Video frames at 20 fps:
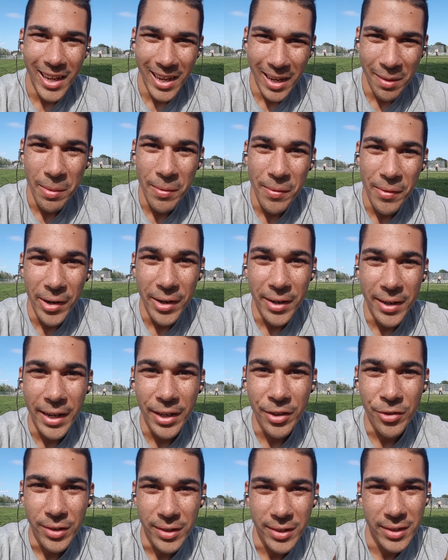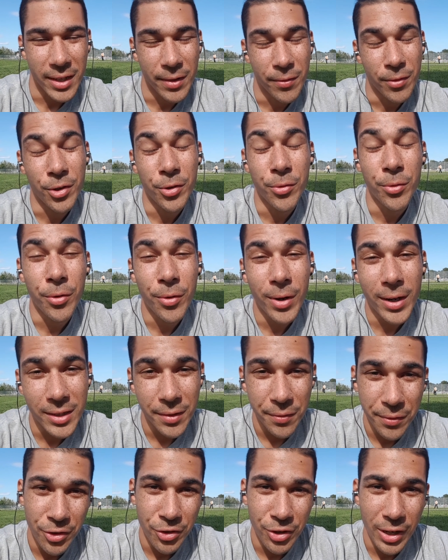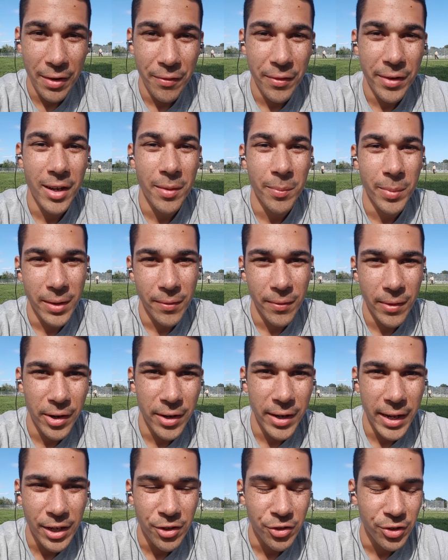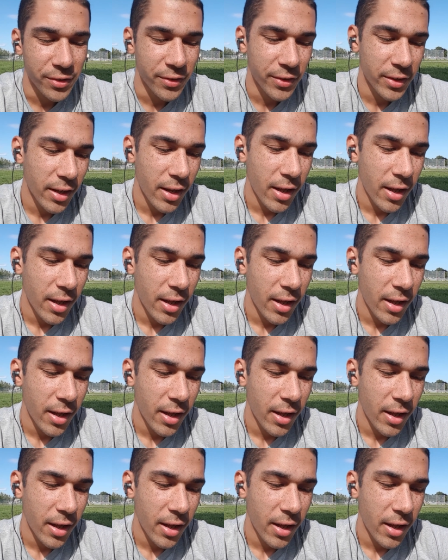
it can be very dangerous. If you're too aggressive in your driving, it can be very dangerous.